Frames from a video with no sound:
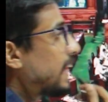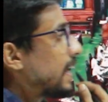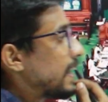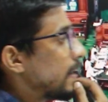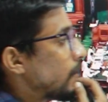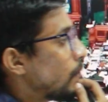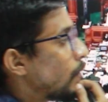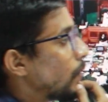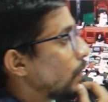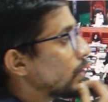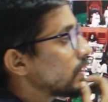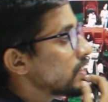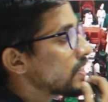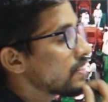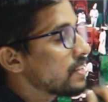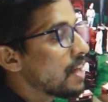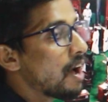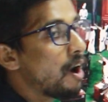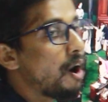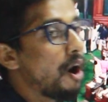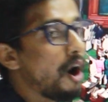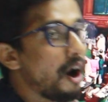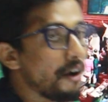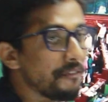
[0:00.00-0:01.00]
he holds the
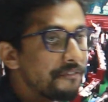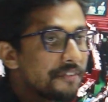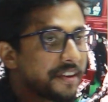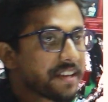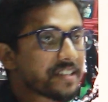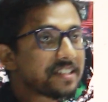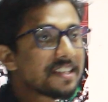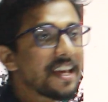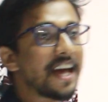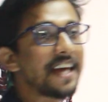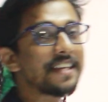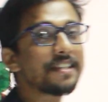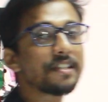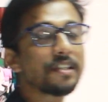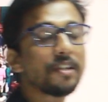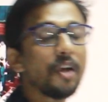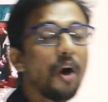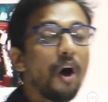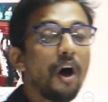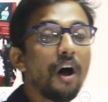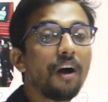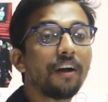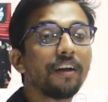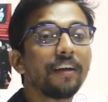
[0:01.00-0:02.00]
office as
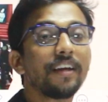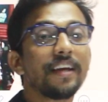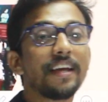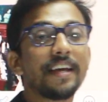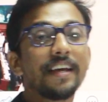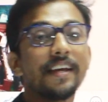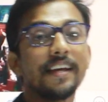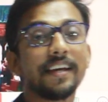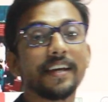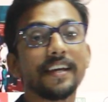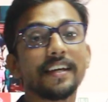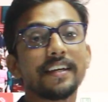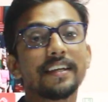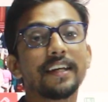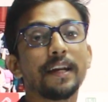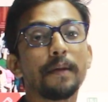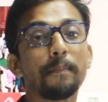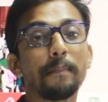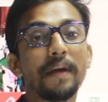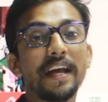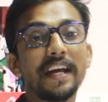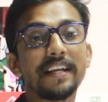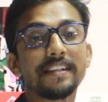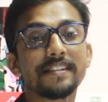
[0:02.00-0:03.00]
long he
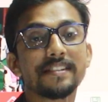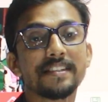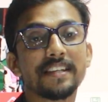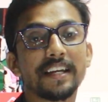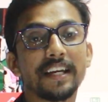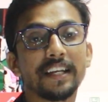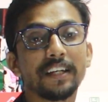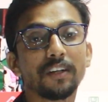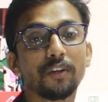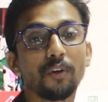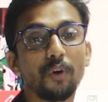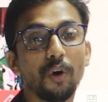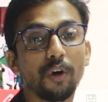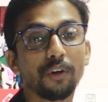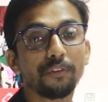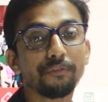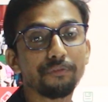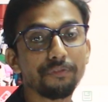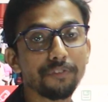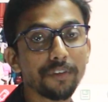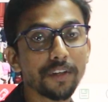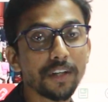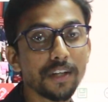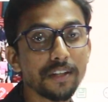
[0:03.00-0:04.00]
remains in
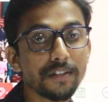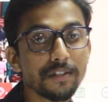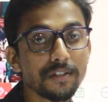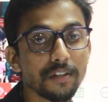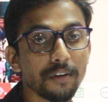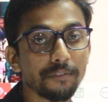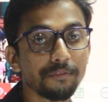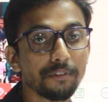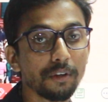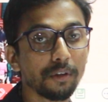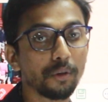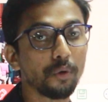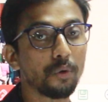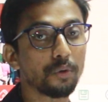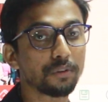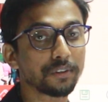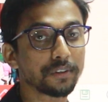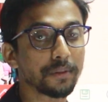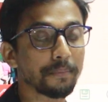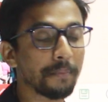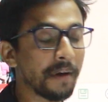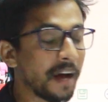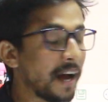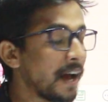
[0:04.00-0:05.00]
confidence of the Lok
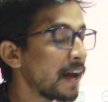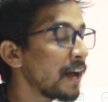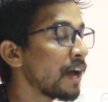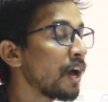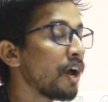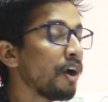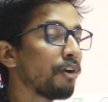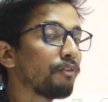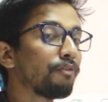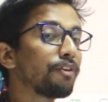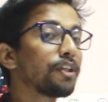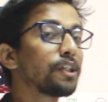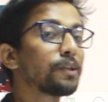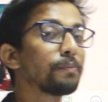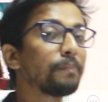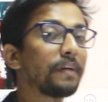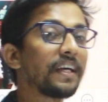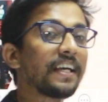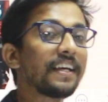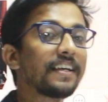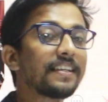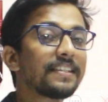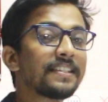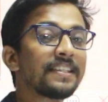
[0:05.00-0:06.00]
Sabha, which
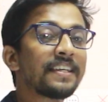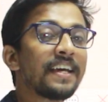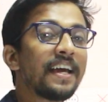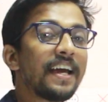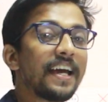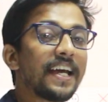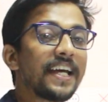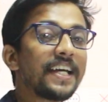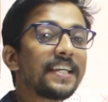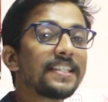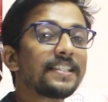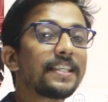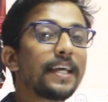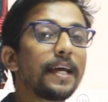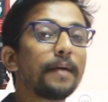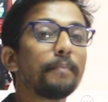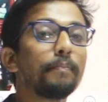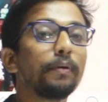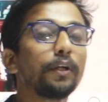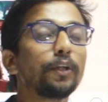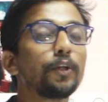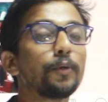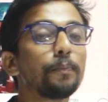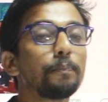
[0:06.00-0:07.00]
means he is
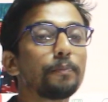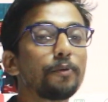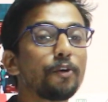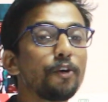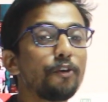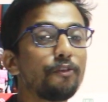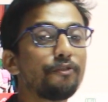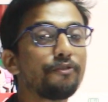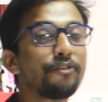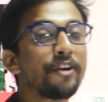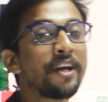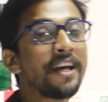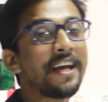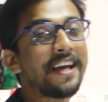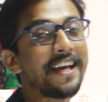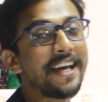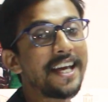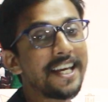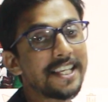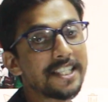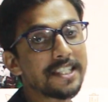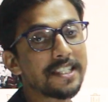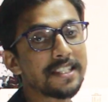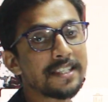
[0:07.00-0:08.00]
able to prove
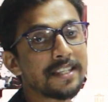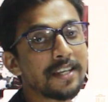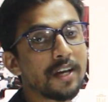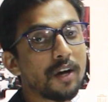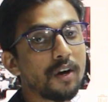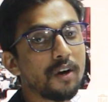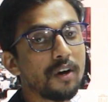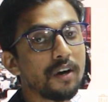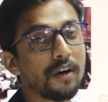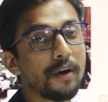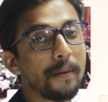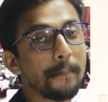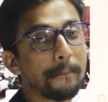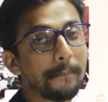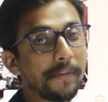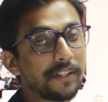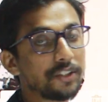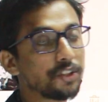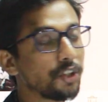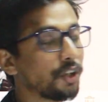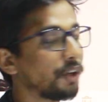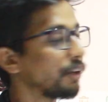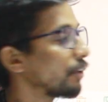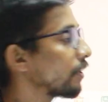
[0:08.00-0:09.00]
his
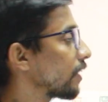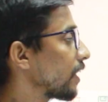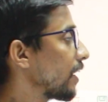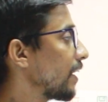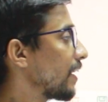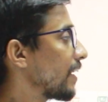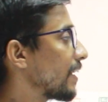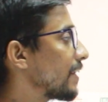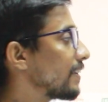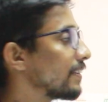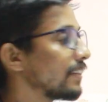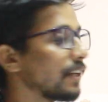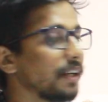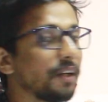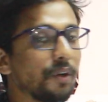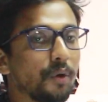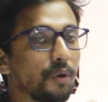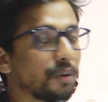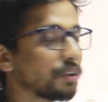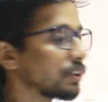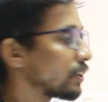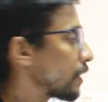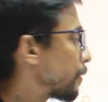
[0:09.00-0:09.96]
majority in the Lok